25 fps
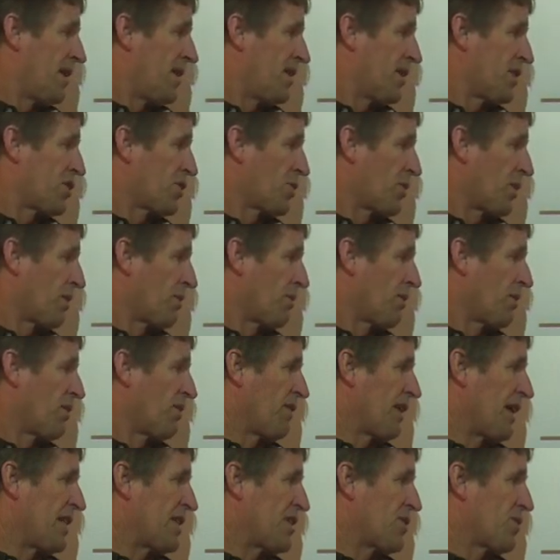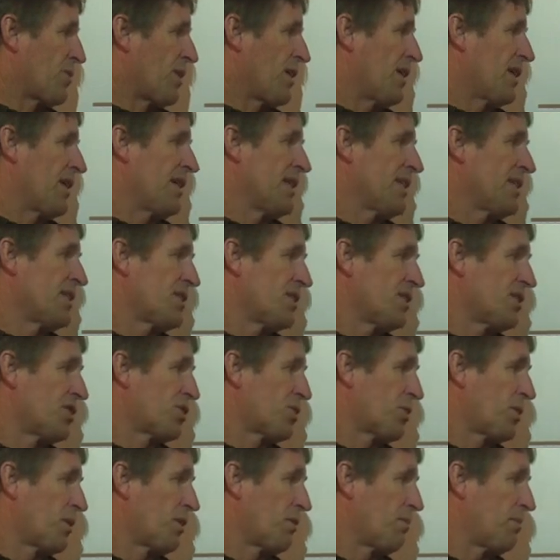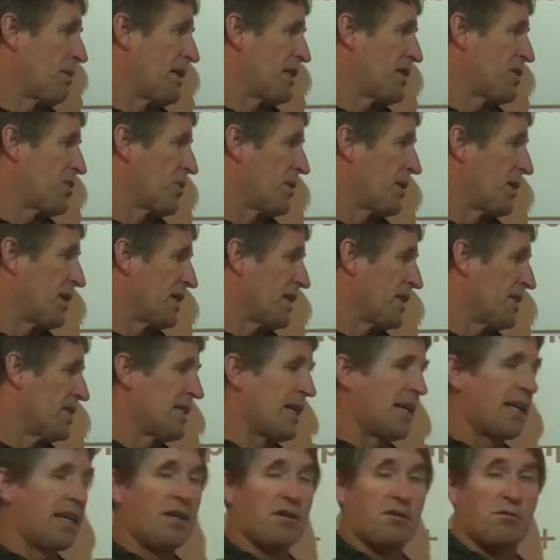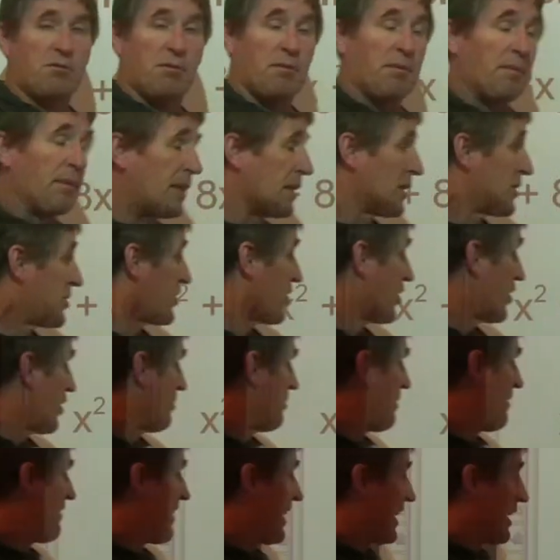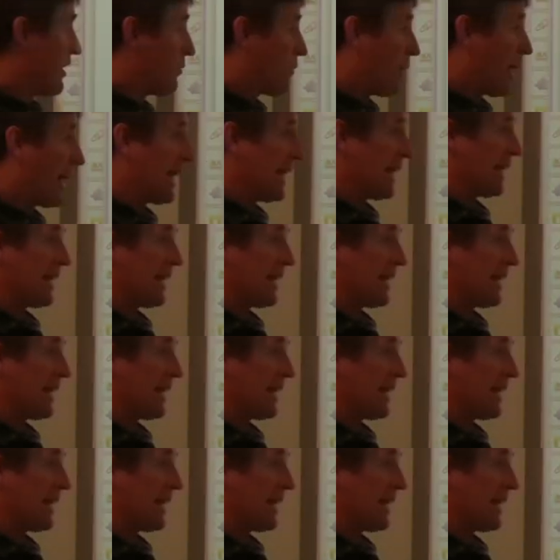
the square root of a squared is and the square root of b squared is, that gives me a middle term. If I can write